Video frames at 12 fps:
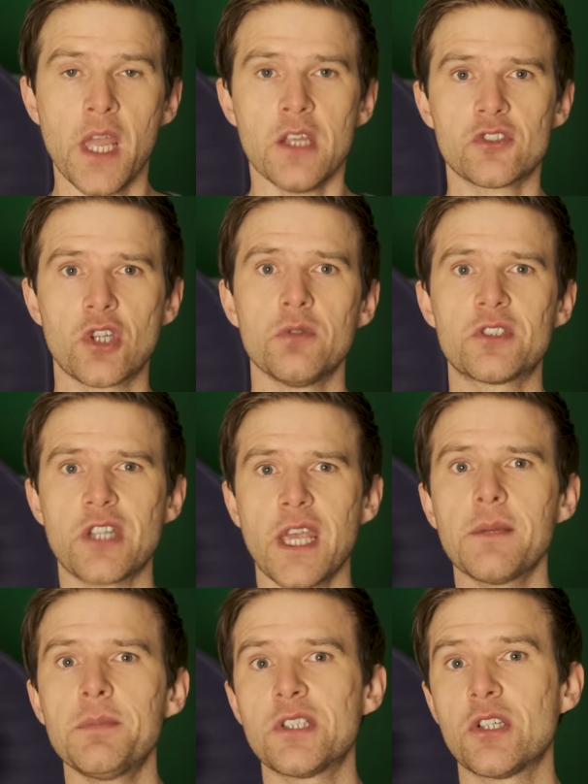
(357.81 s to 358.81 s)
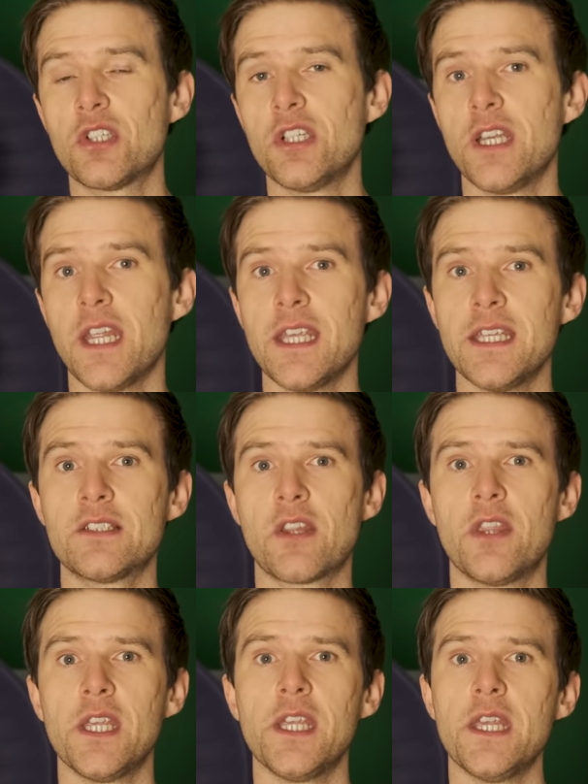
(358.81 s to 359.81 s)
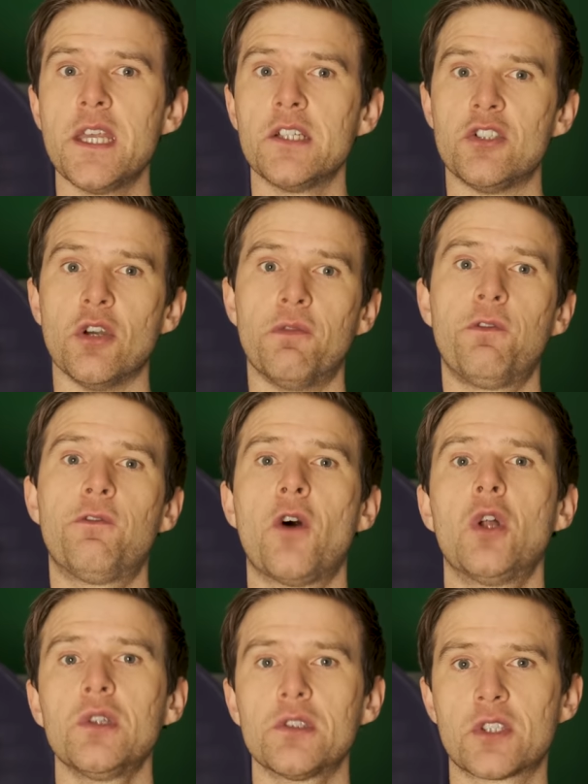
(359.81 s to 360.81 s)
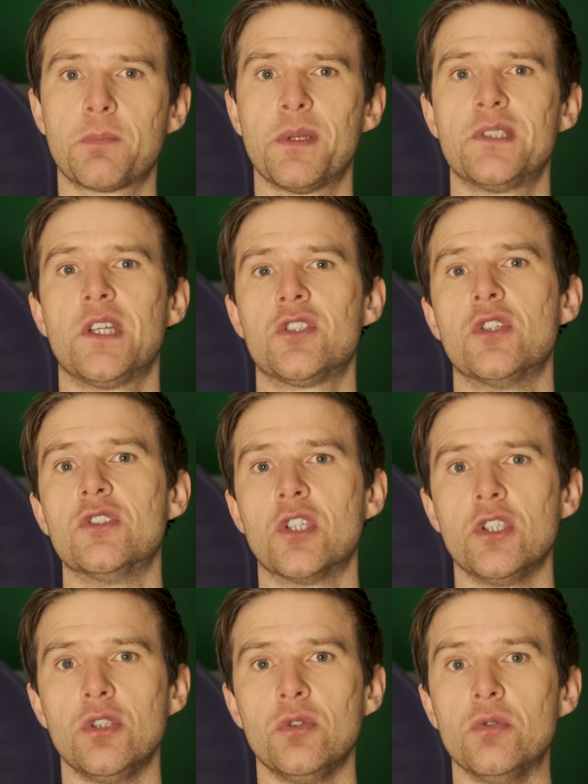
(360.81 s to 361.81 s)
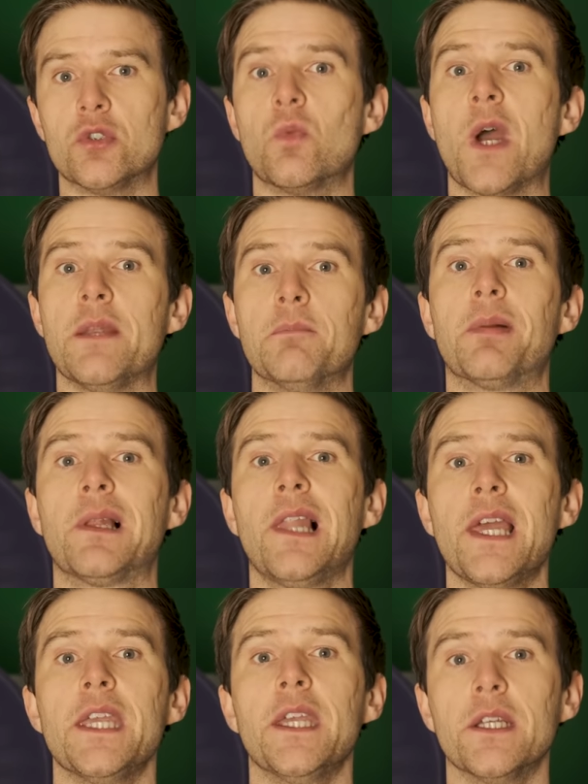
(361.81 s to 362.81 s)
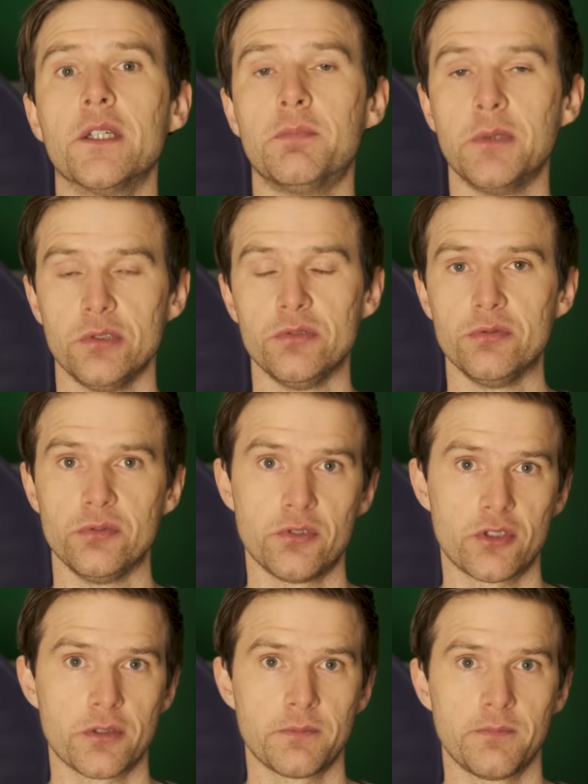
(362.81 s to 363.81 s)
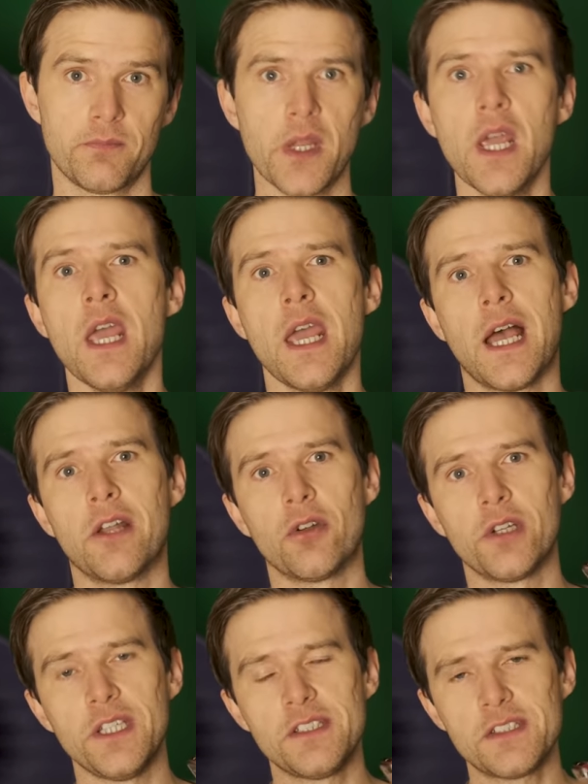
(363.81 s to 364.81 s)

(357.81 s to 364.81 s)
So second position is the default position to use when playing blues. And on a